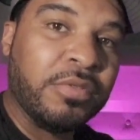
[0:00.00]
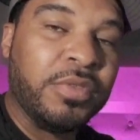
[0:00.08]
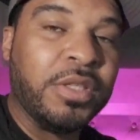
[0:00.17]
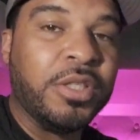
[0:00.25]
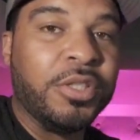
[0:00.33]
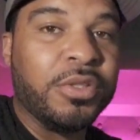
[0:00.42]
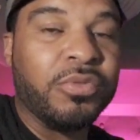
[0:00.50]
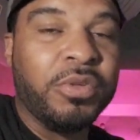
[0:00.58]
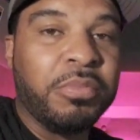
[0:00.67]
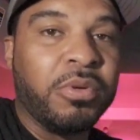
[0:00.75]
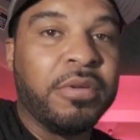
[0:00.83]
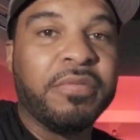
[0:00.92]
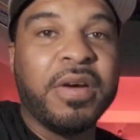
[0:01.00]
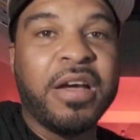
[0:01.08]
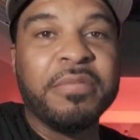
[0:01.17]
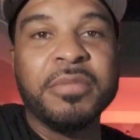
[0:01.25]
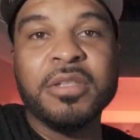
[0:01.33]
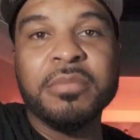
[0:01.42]
via
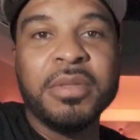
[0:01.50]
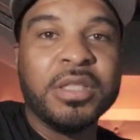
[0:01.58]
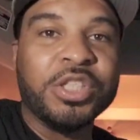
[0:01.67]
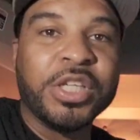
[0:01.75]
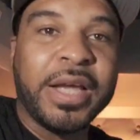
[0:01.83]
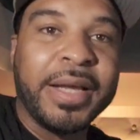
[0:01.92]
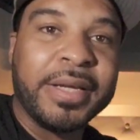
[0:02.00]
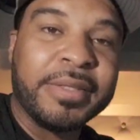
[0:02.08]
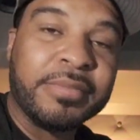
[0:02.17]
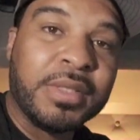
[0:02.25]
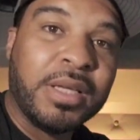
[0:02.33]
3.5mm jack.